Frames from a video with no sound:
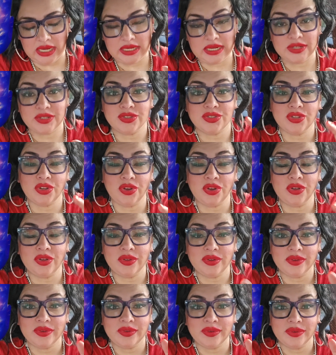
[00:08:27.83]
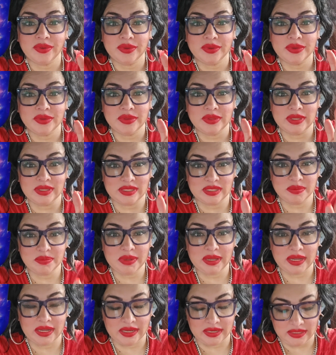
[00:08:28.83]
and I saw this
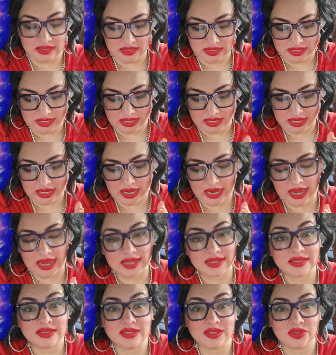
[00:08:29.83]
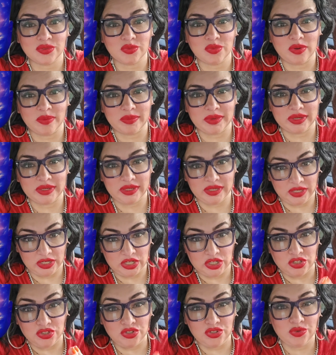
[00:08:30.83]
man ask this woman,
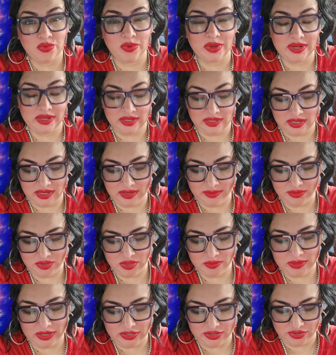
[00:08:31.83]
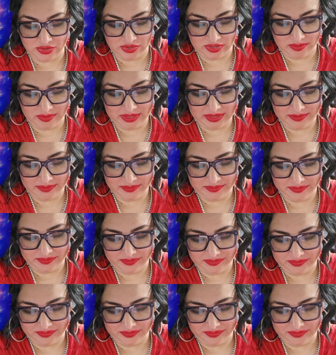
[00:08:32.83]
"Do you want to come to my tournament?"